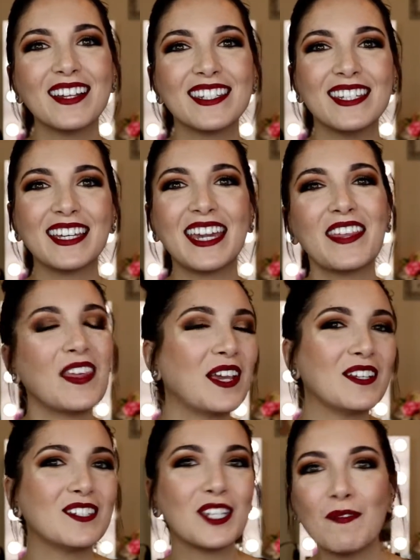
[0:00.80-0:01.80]
Nikki. Thank you
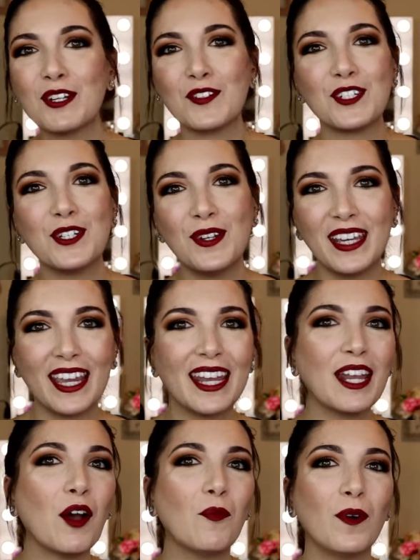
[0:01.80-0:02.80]
so much for tuning in
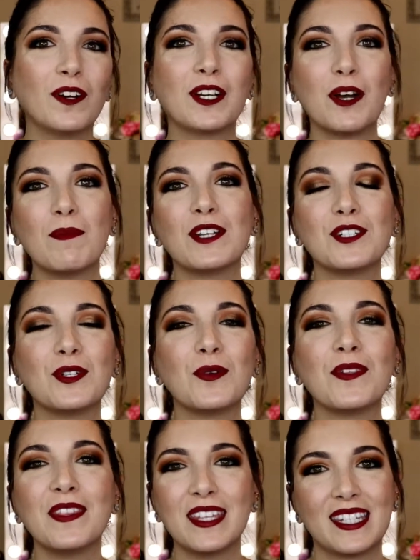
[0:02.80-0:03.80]
and welcome to
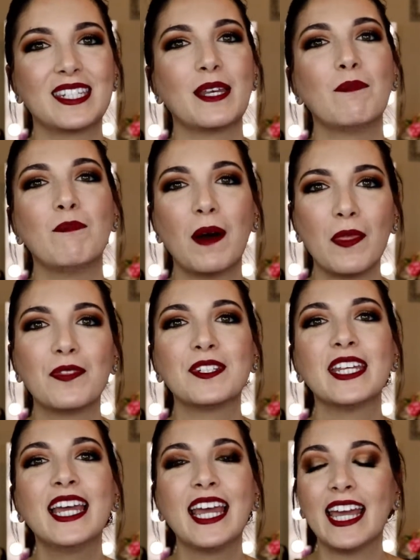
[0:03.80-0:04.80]
this month's
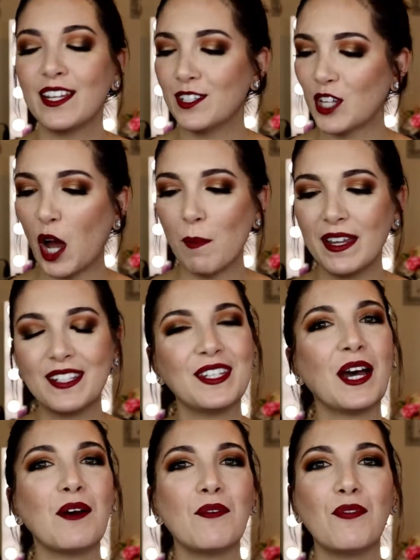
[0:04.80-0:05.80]
installment
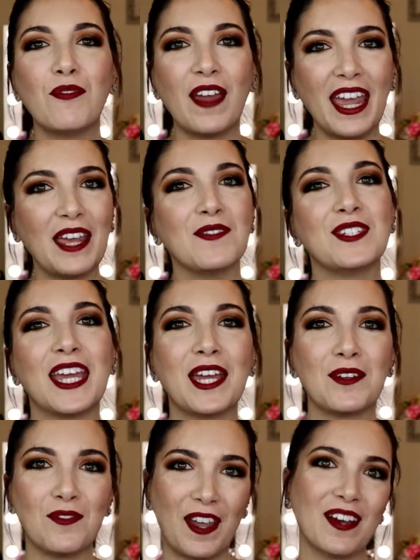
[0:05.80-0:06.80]
of Faves
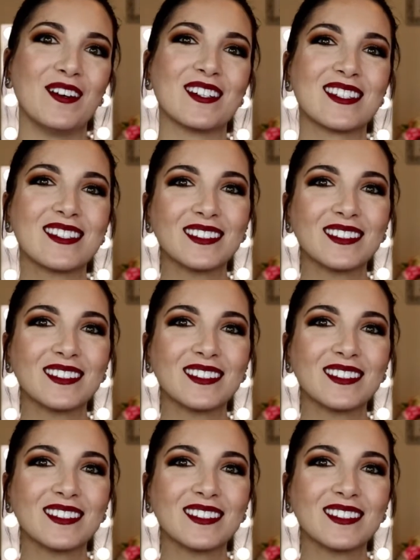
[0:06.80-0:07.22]
and Fails.